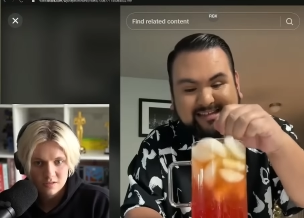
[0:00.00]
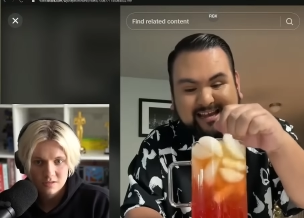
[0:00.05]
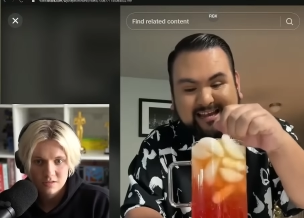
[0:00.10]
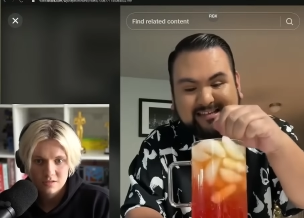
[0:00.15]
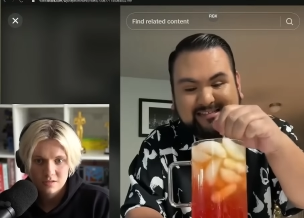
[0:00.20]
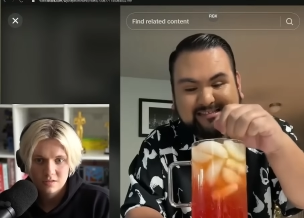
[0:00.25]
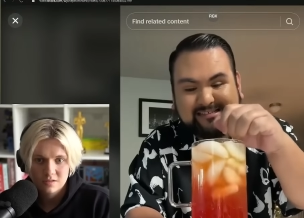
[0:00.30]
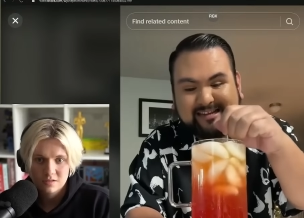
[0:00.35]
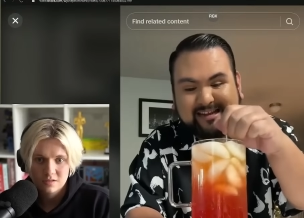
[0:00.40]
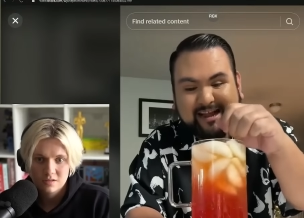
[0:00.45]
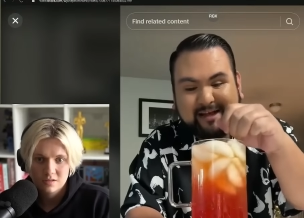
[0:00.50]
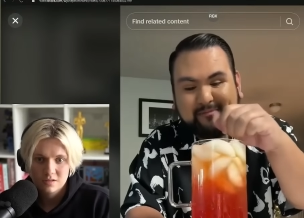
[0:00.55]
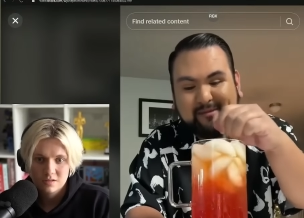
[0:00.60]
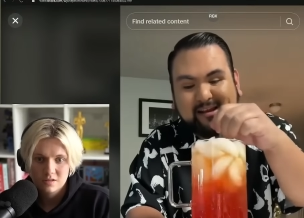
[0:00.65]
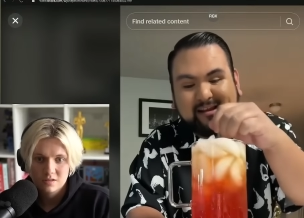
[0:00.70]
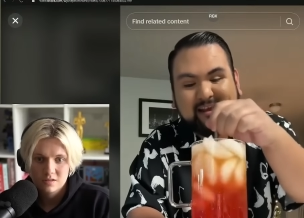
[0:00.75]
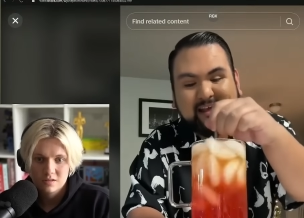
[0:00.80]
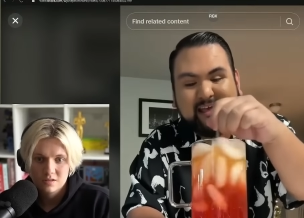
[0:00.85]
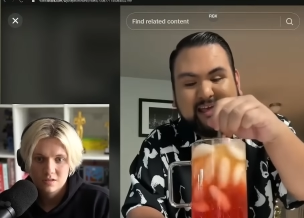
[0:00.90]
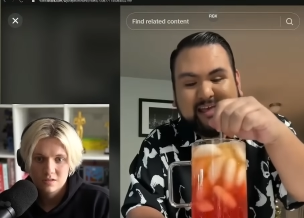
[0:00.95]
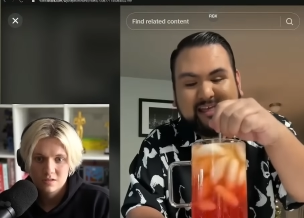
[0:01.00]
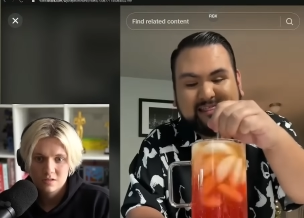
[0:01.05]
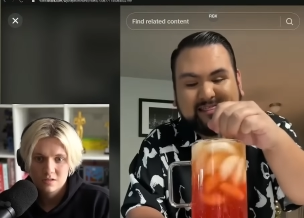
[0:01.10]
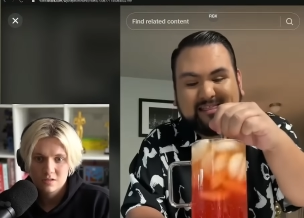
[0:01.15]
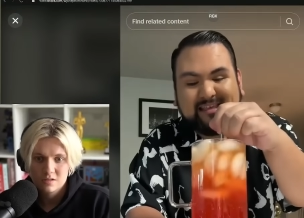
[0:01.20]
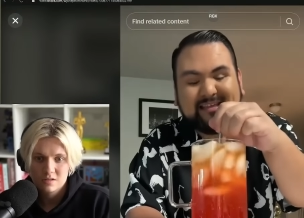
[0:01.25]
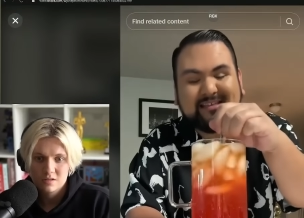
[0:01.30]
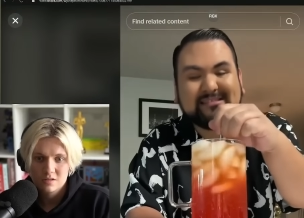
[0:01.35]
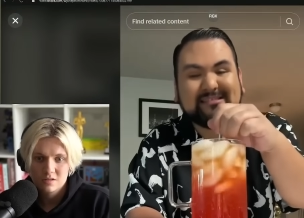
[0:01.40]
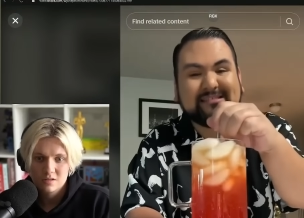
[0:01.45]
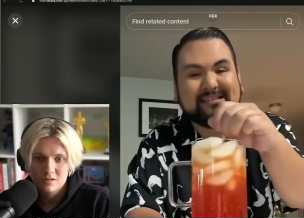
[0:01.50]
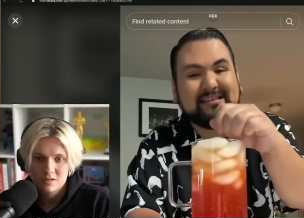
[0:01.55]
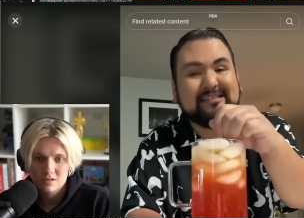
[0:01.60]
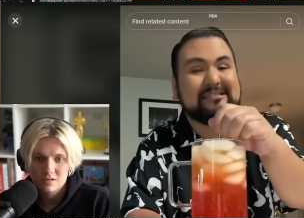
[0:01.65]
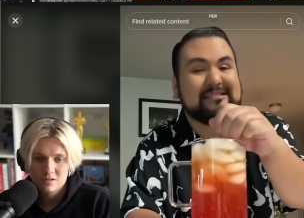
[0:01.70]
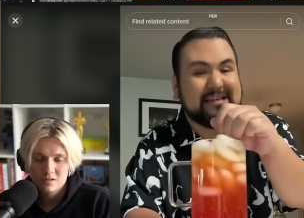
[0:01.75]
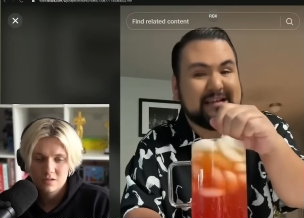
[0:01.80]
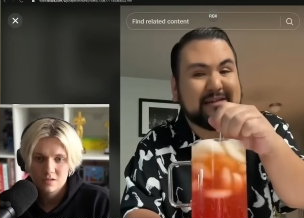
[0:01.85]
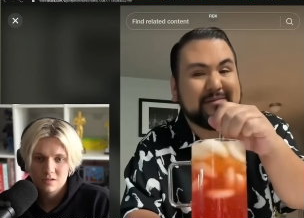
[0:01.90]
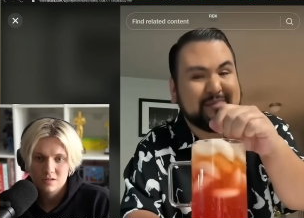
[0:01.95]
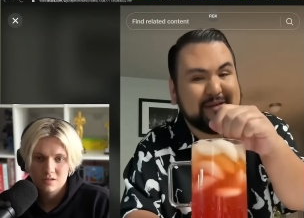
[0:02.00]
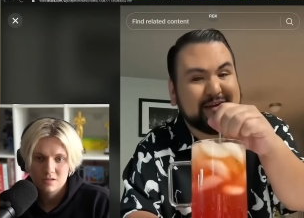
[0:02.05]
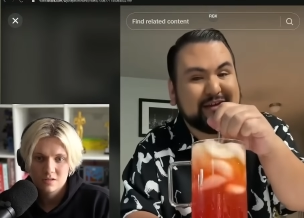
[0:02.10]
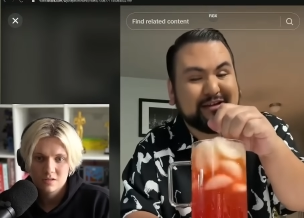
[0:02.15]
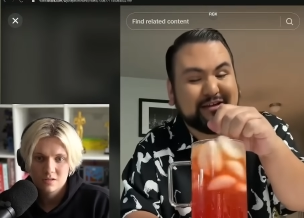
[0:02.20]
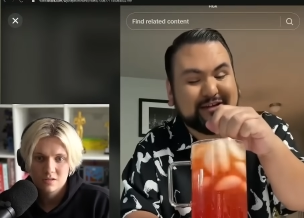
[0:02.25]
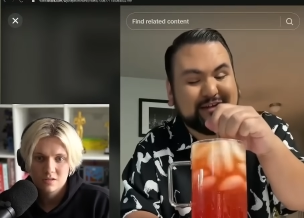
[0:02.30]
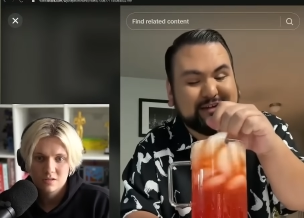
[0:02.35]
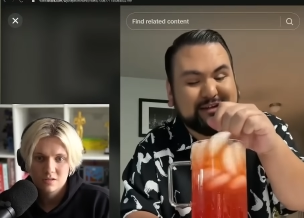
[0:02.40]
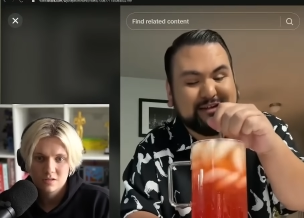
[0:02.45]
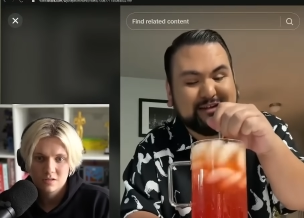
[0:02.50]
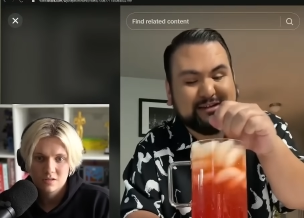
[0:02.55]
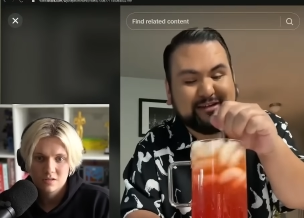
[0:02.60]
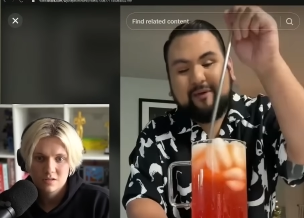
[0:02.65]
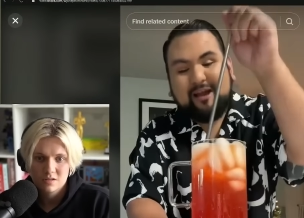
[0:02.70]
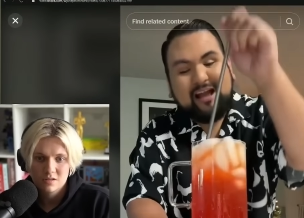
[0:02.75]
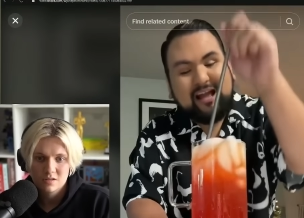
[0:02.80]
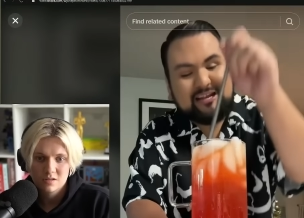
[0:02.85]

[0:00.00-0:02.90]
Speaker 1: let's taste it. I mean, this is going to be good.